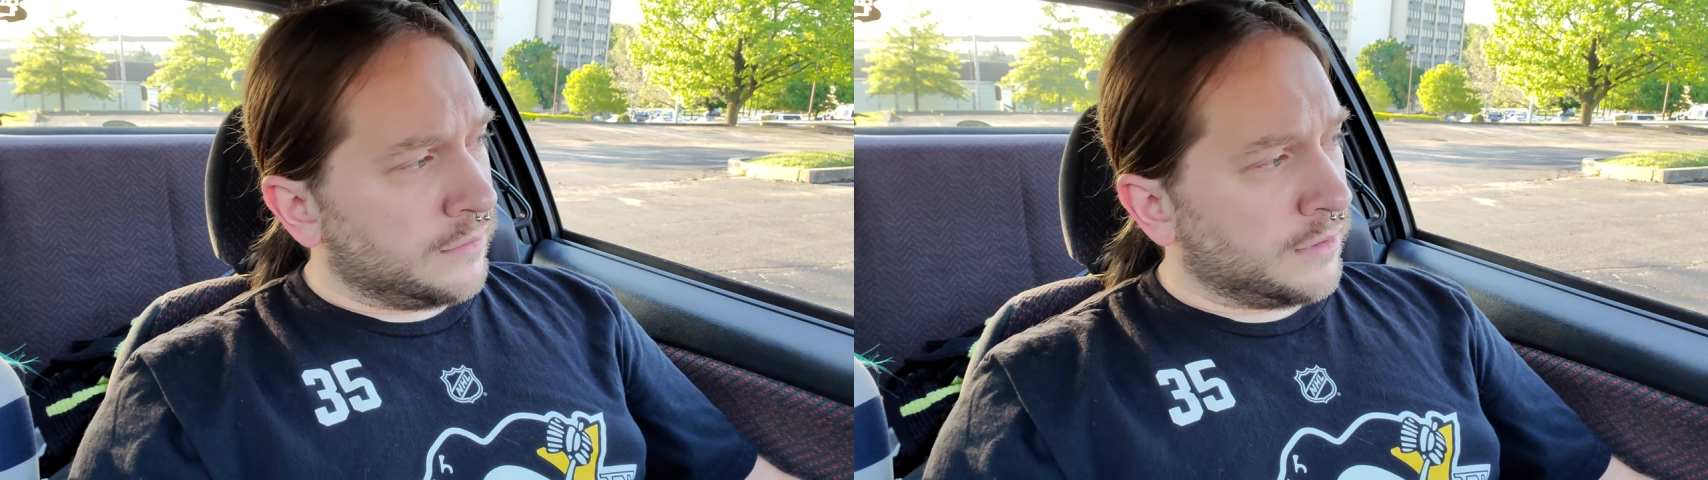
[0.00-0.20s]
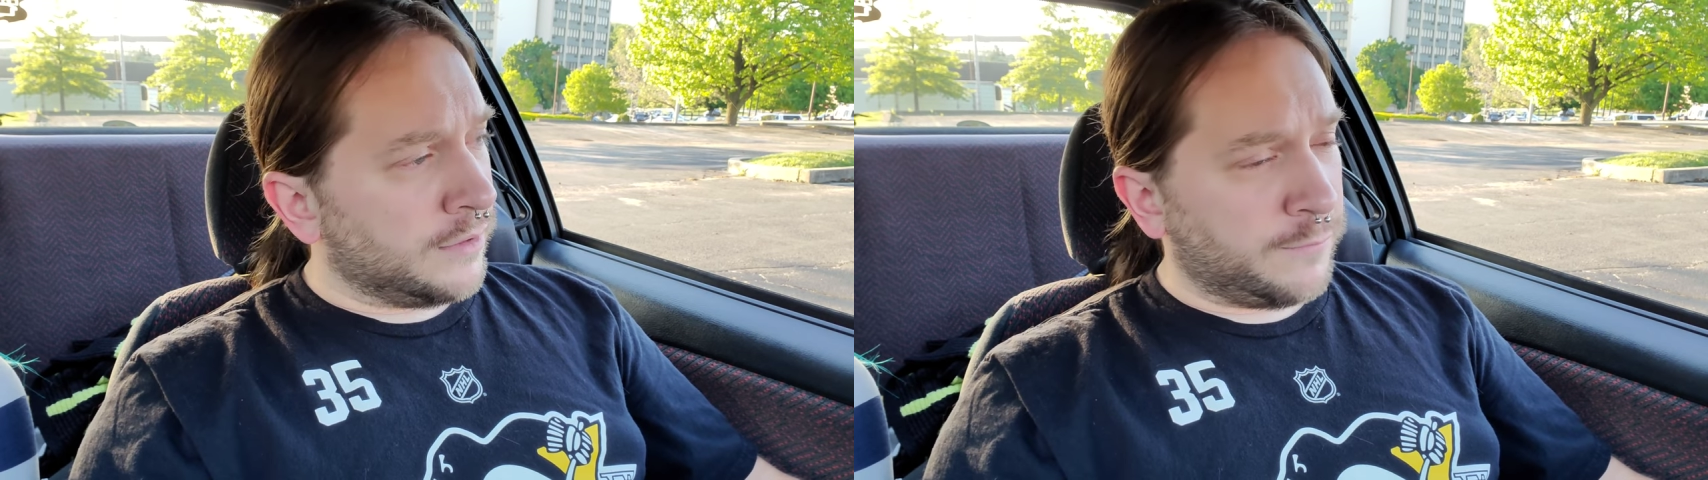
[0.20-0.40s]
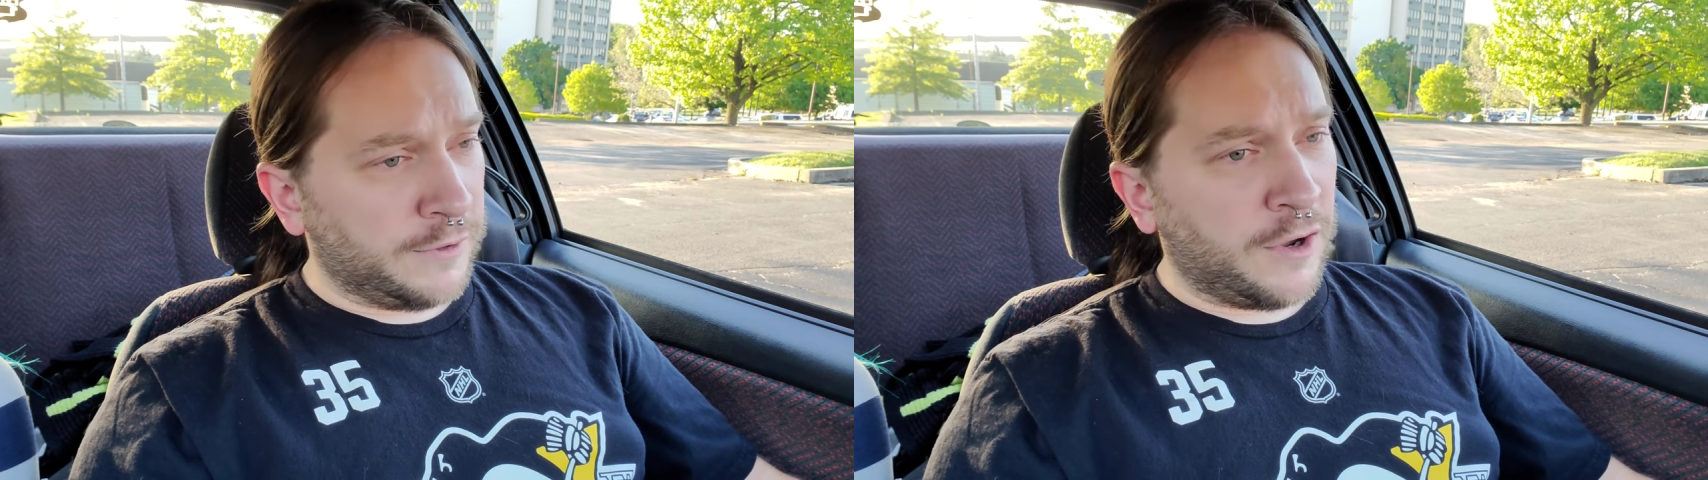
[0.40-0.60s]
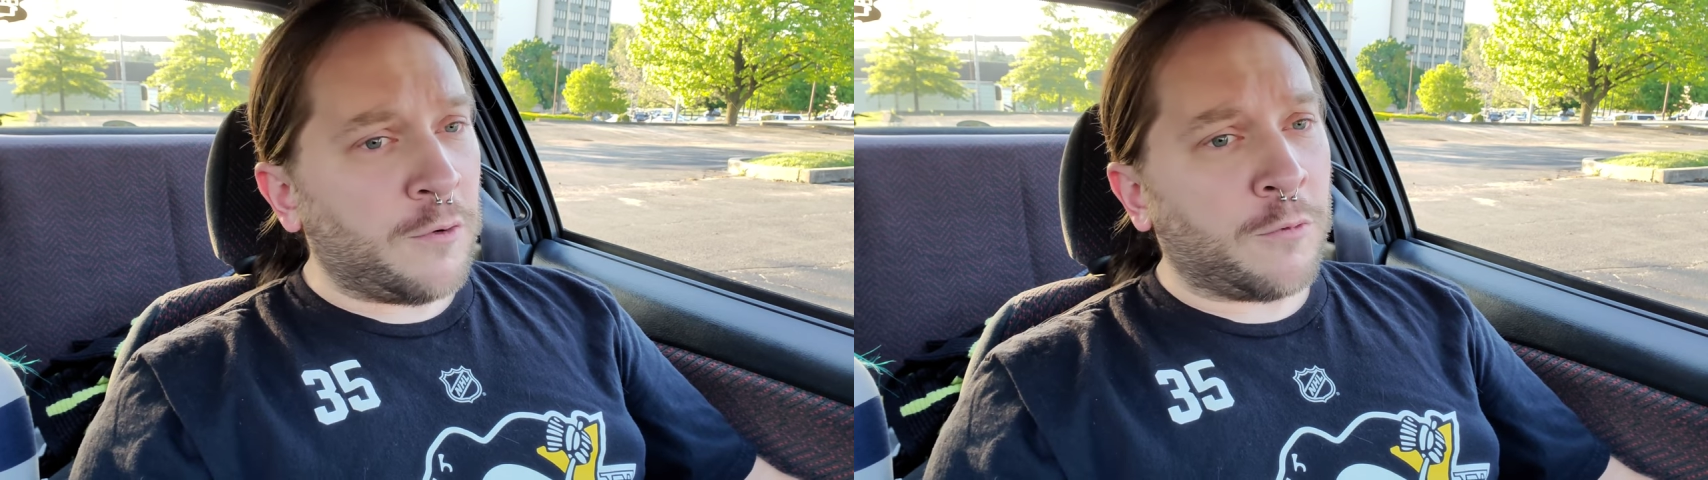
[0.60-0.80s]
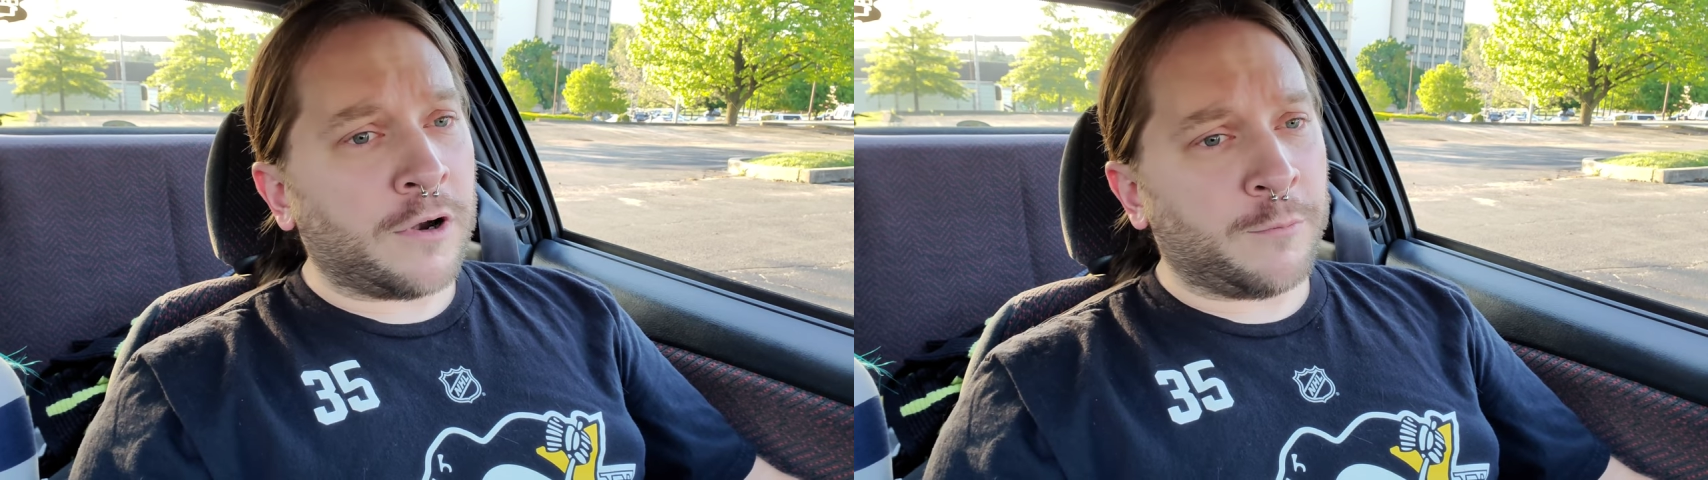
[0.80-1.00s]
And if we
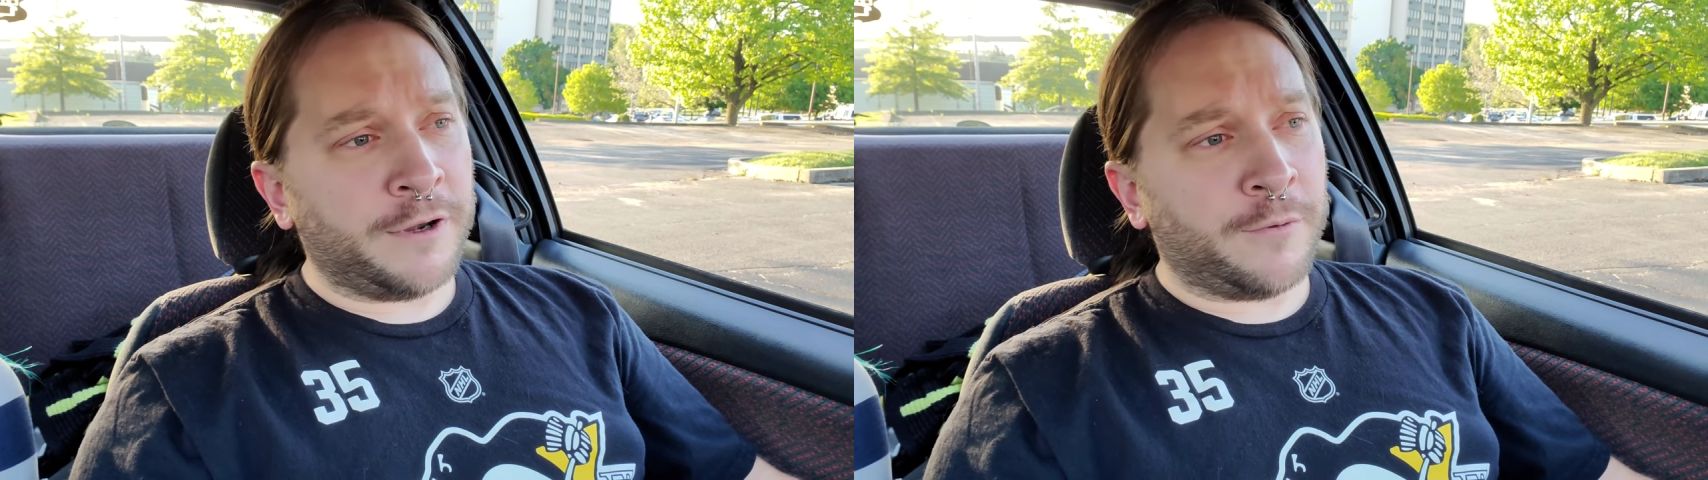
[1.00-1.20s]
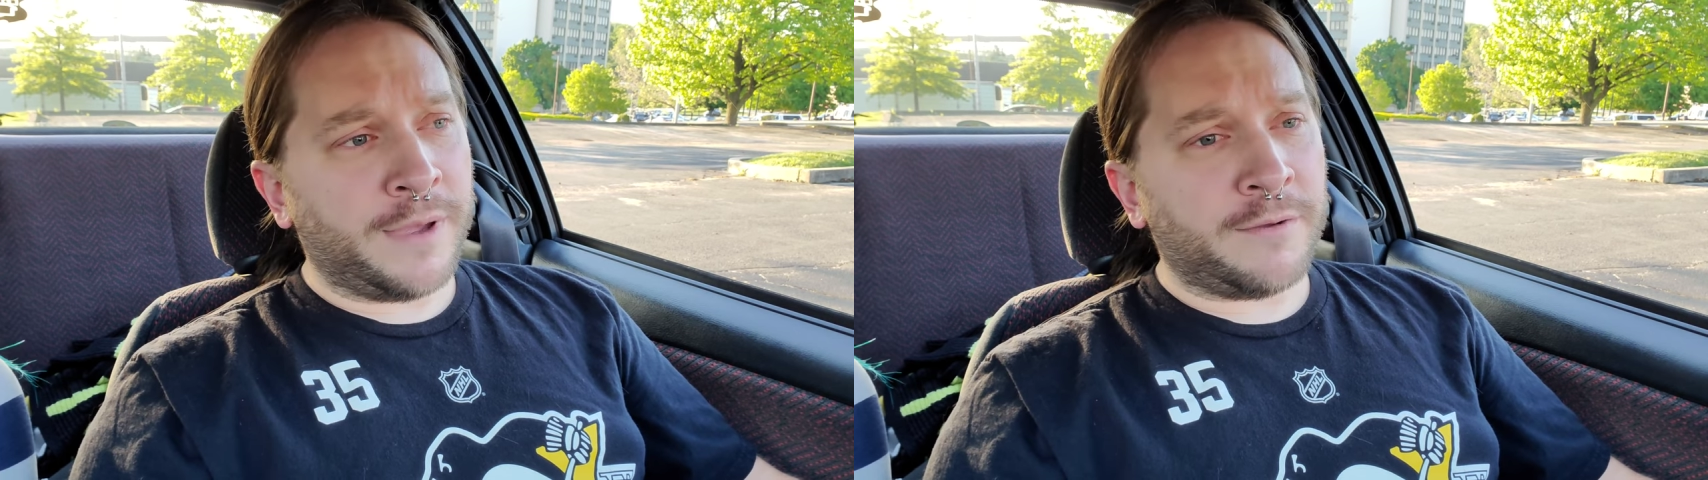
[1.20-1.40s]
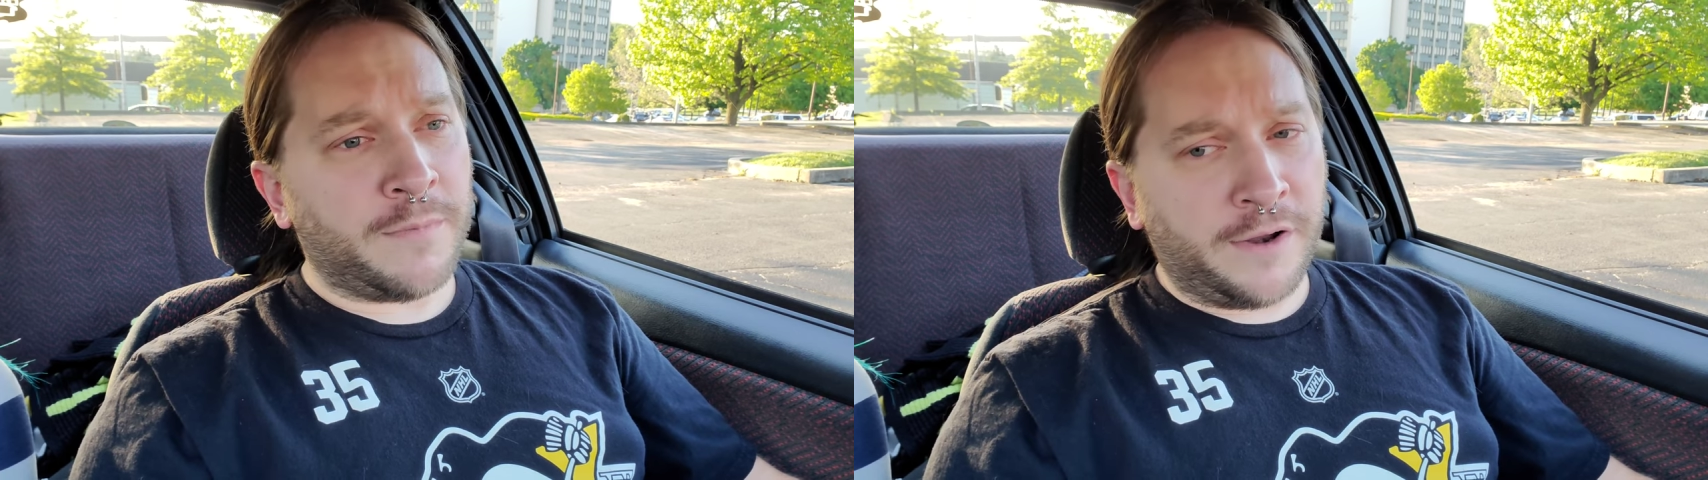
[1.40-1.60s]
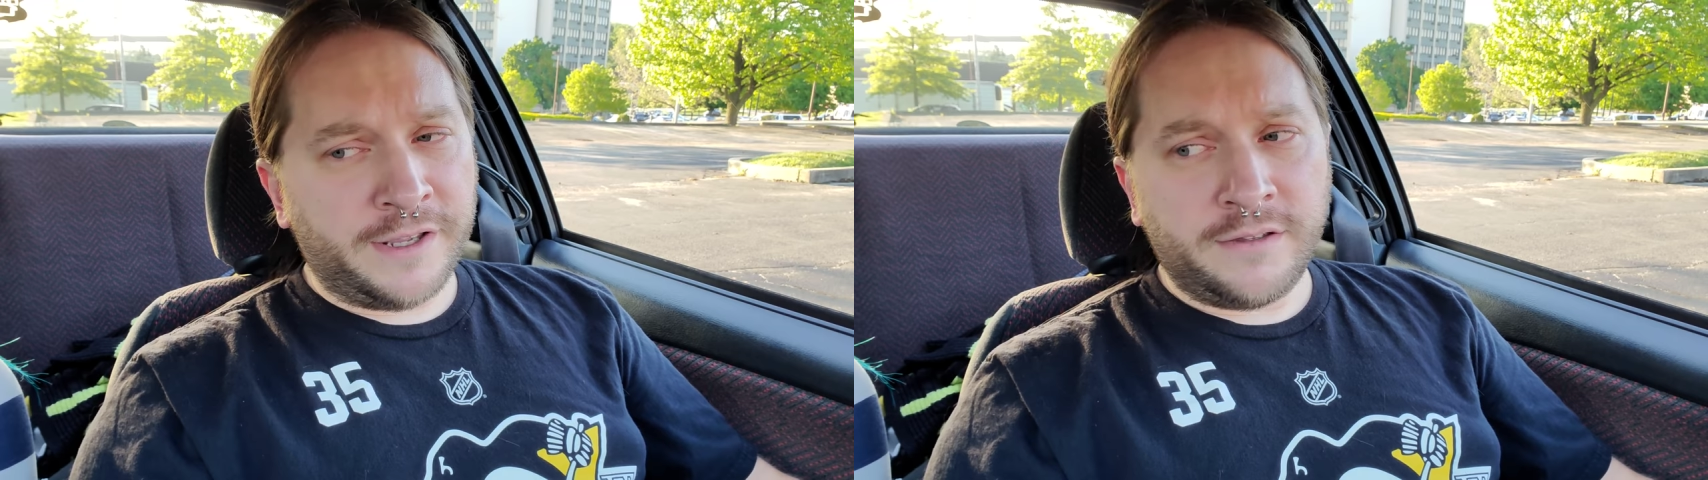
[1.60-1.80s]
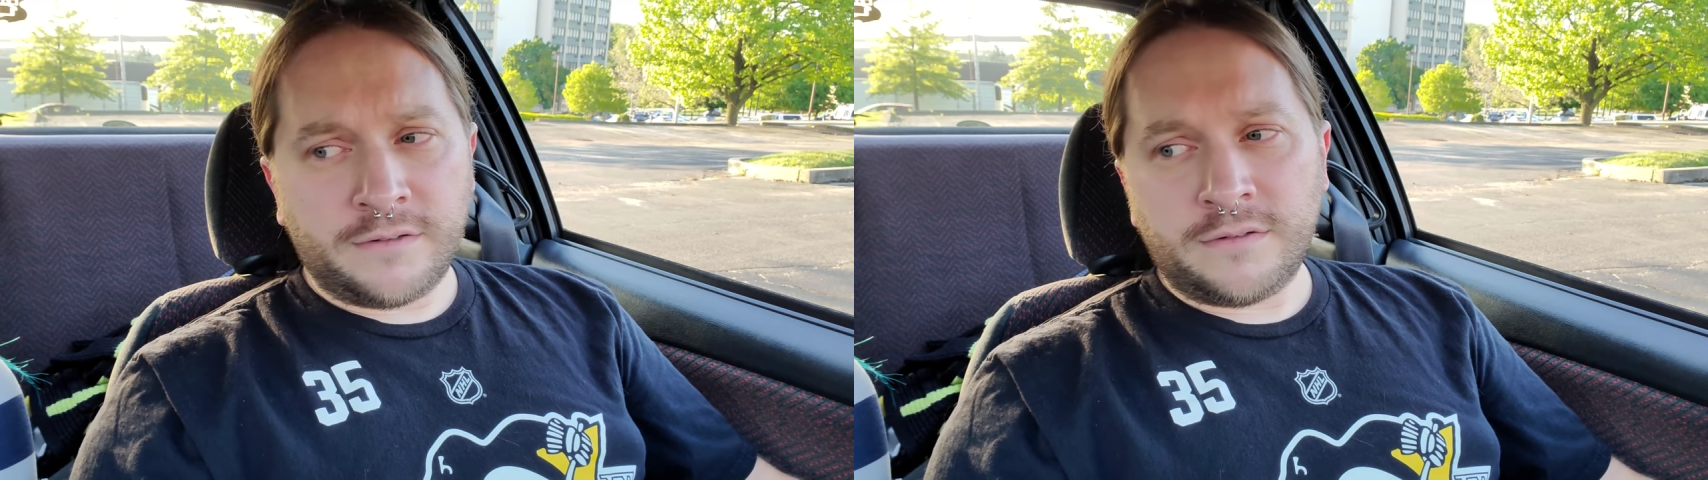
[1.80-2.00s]
don't work, we don't make
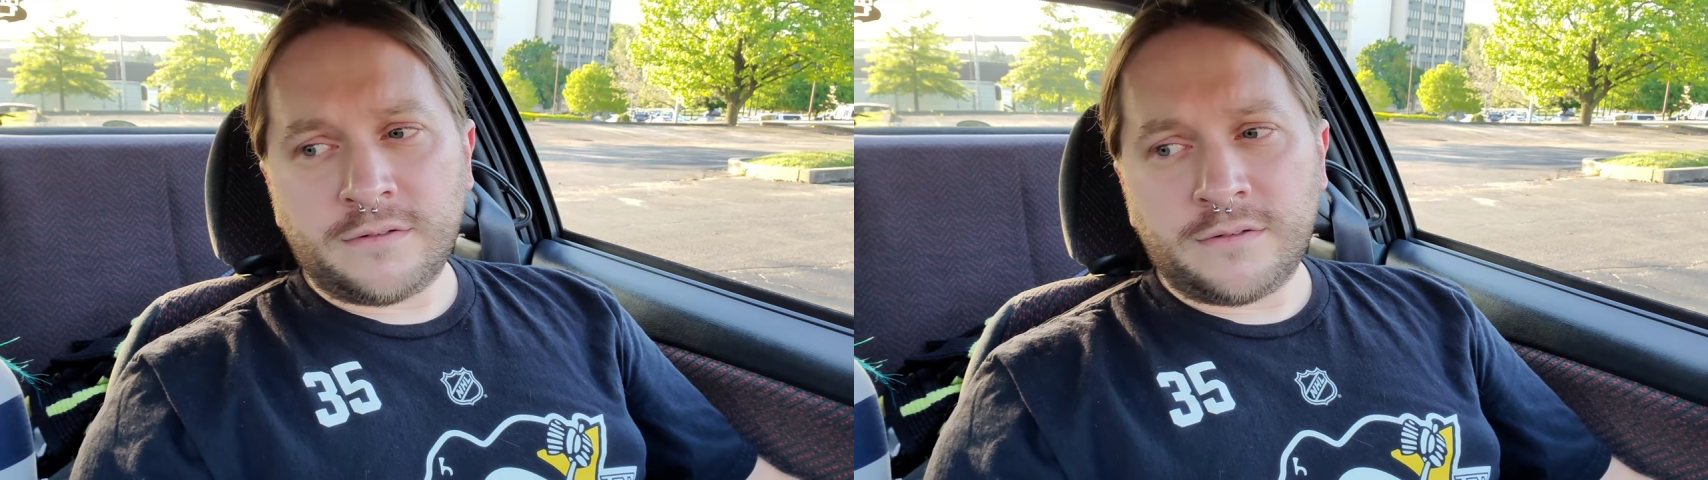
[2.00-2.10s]
money.